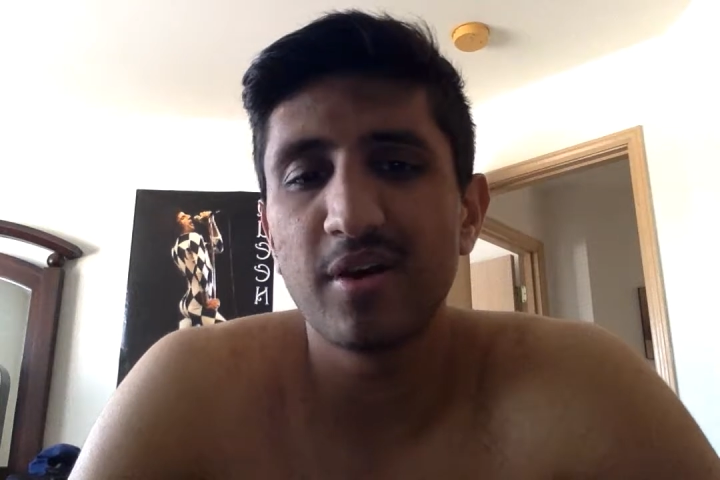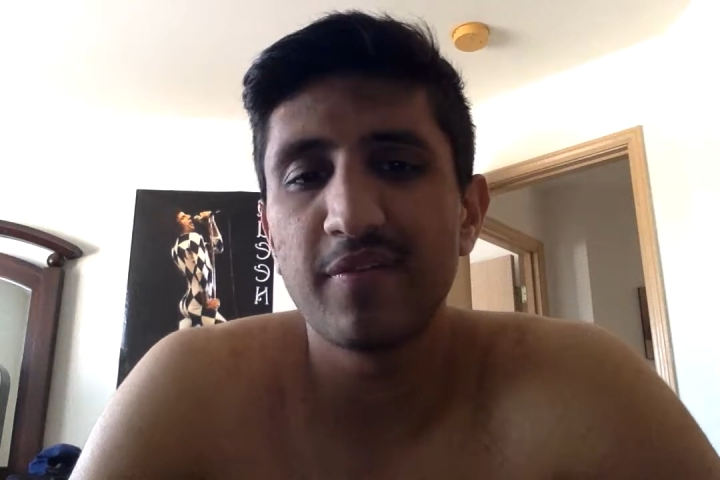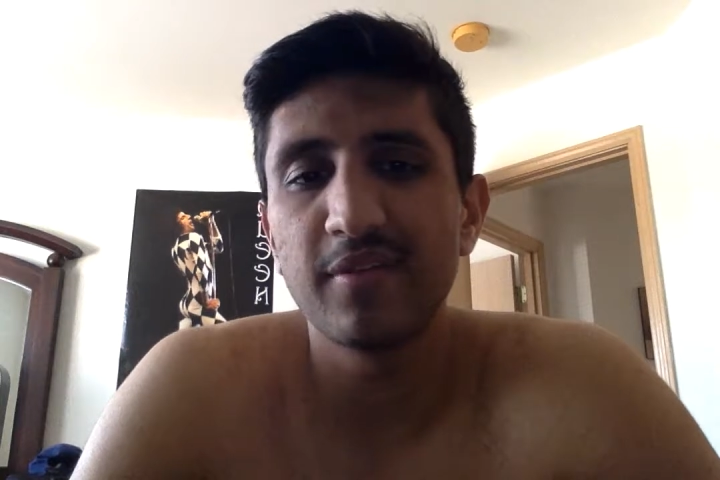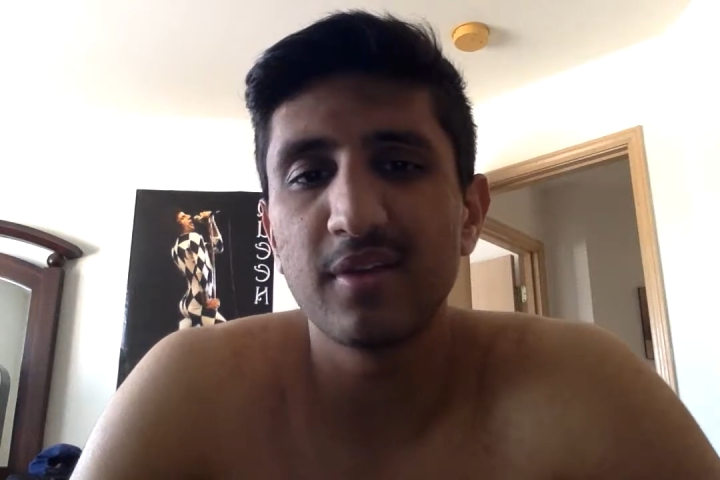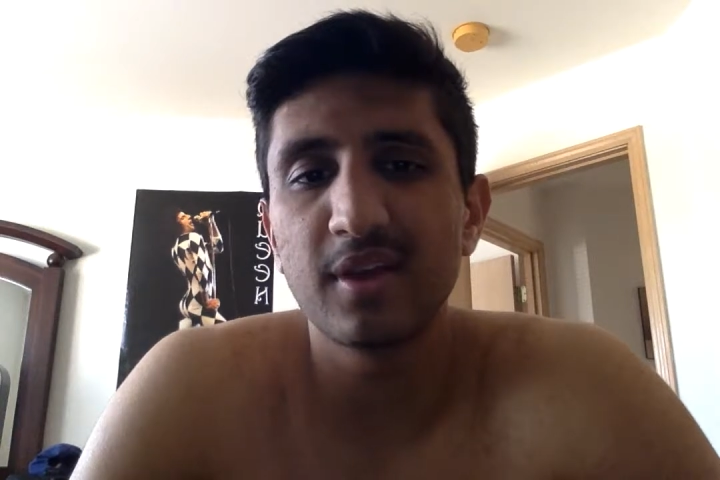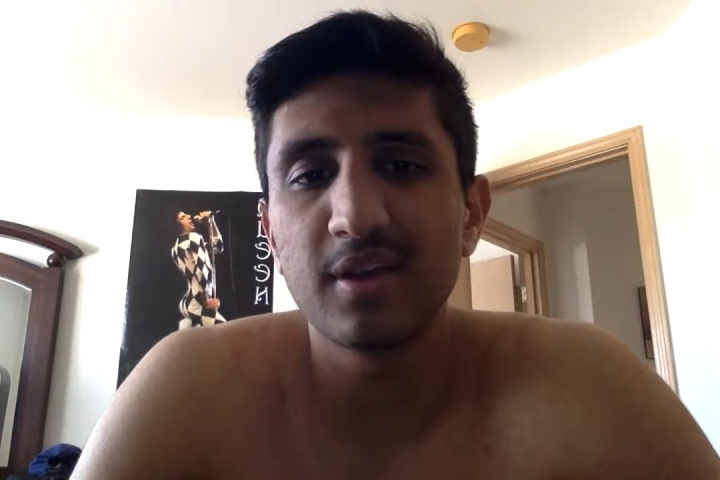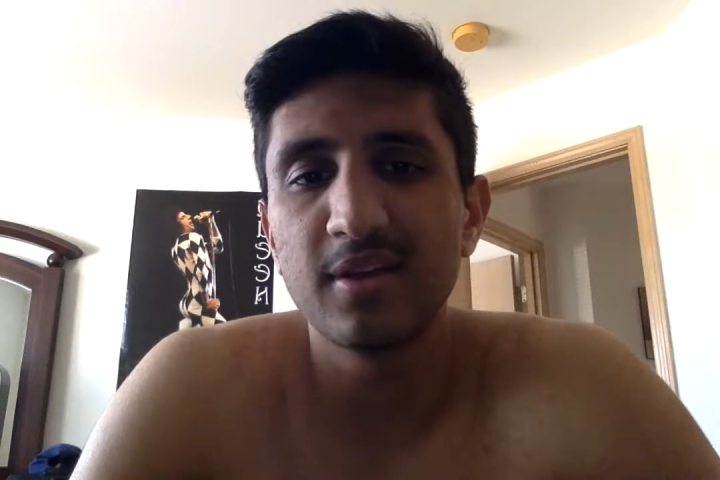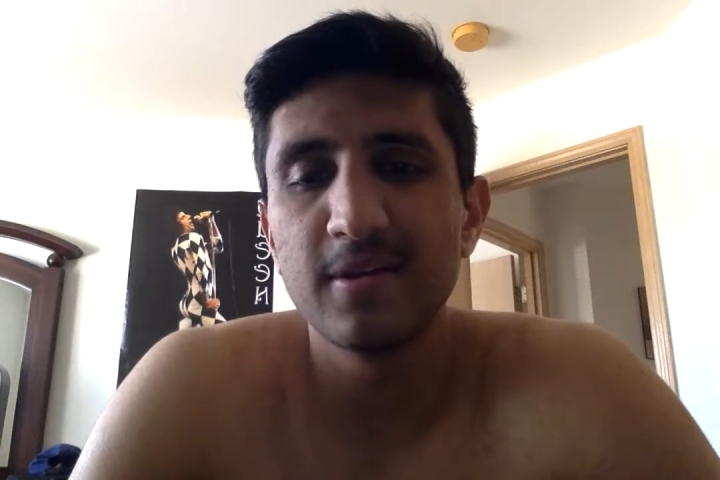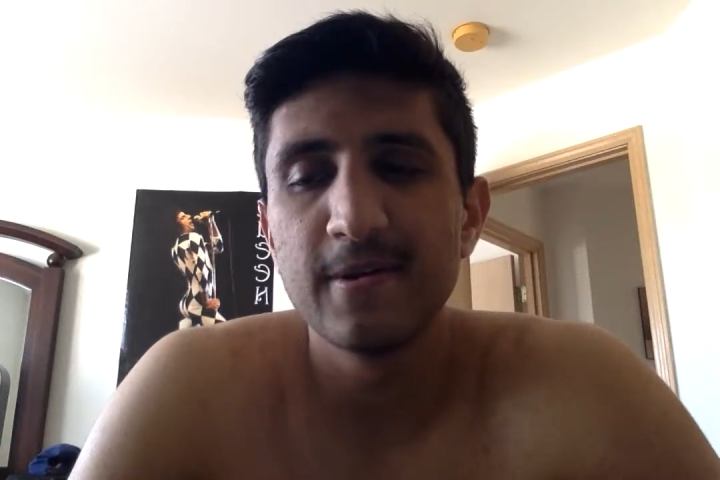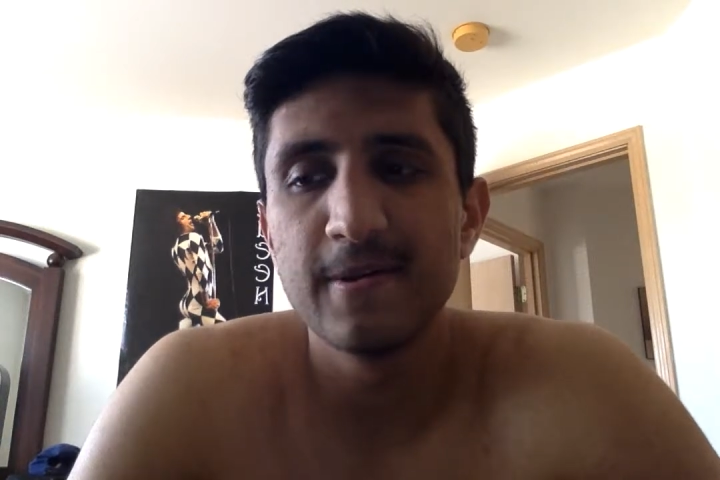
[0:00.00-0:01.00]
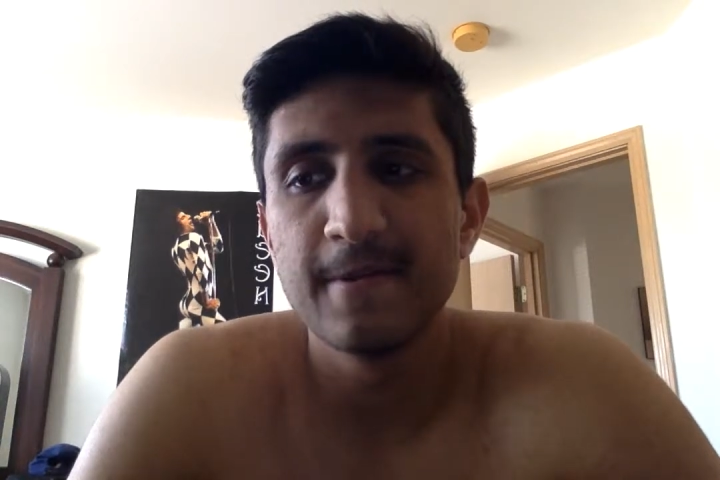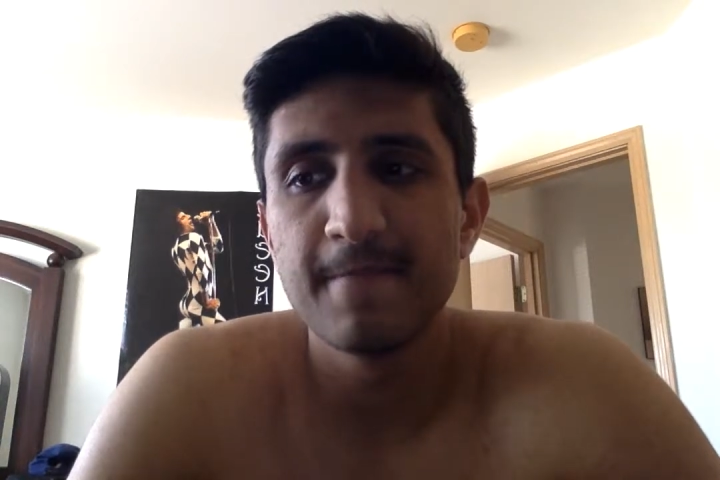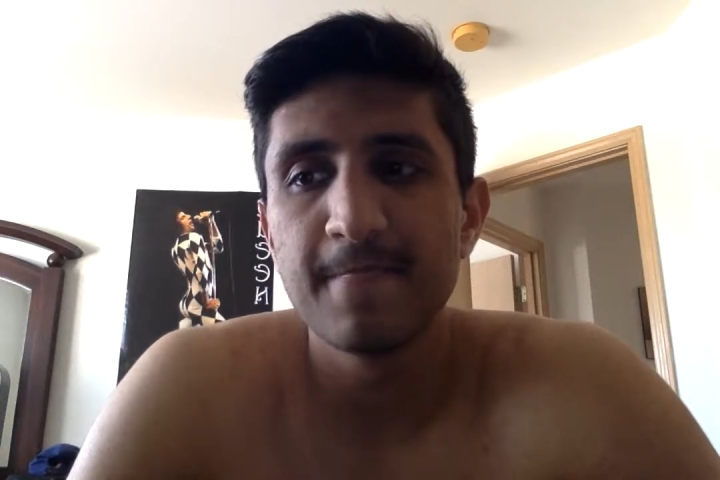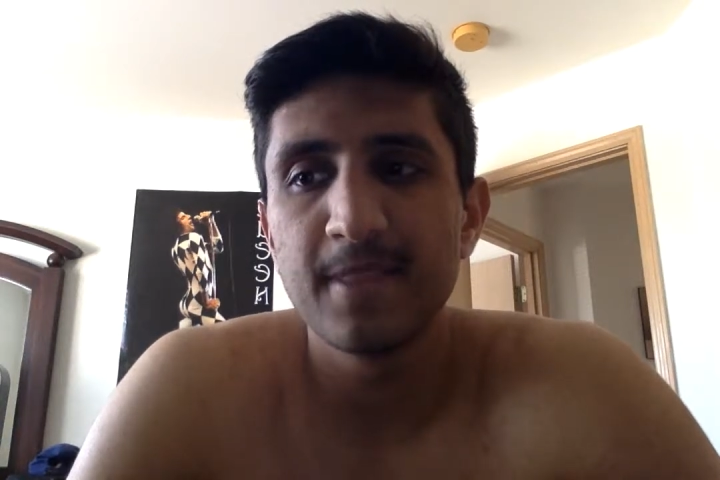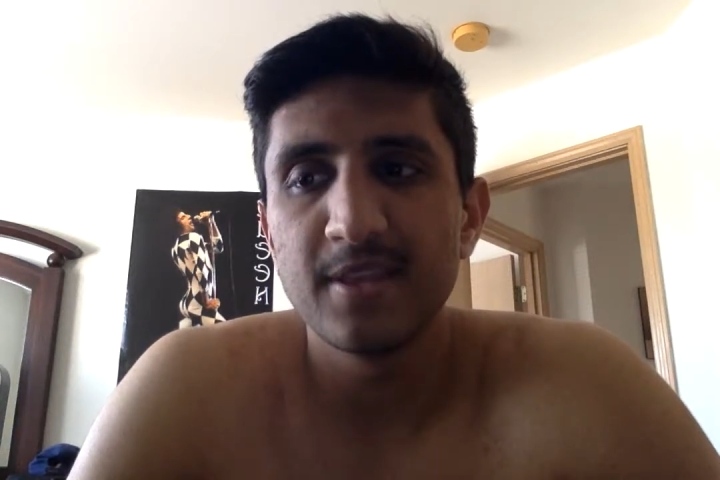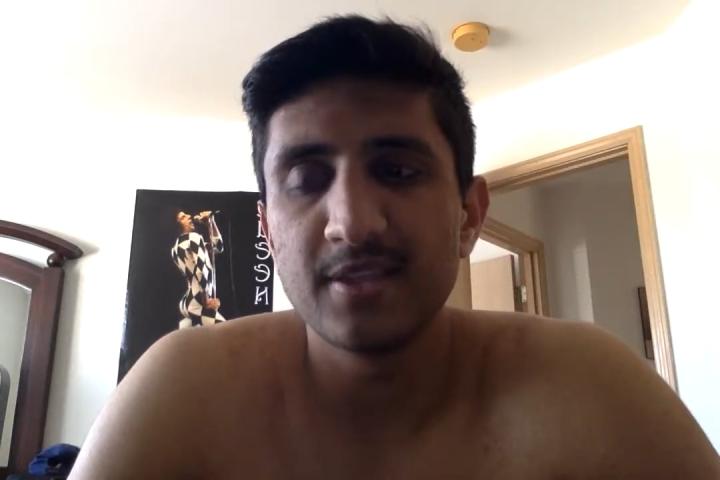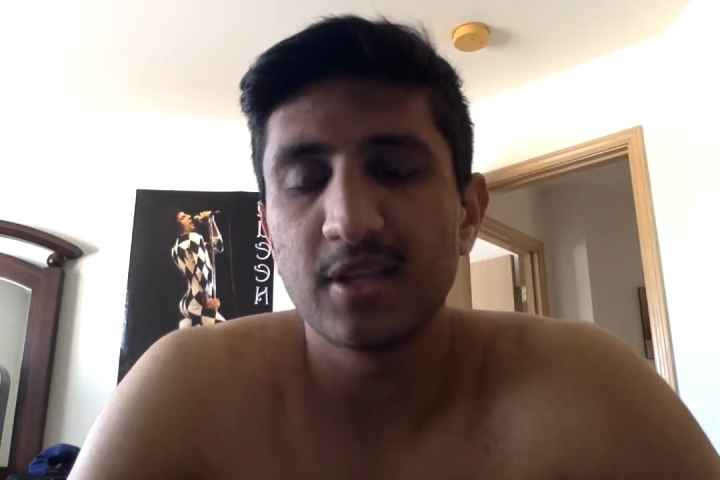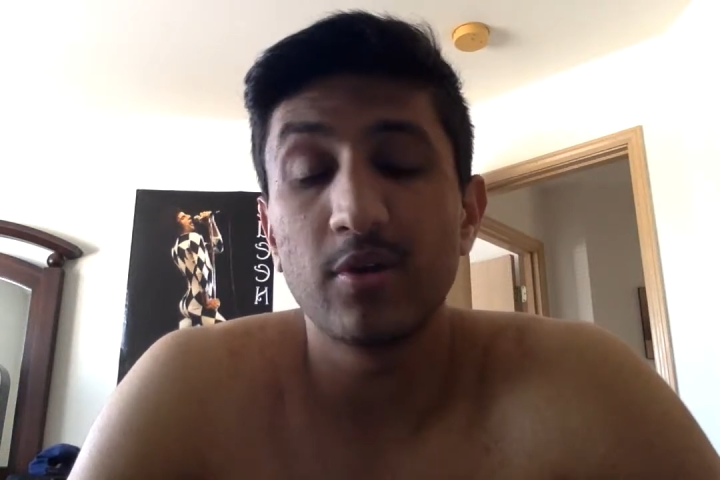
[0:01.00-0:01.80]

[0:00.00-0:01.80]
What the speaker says: I feel like he's like,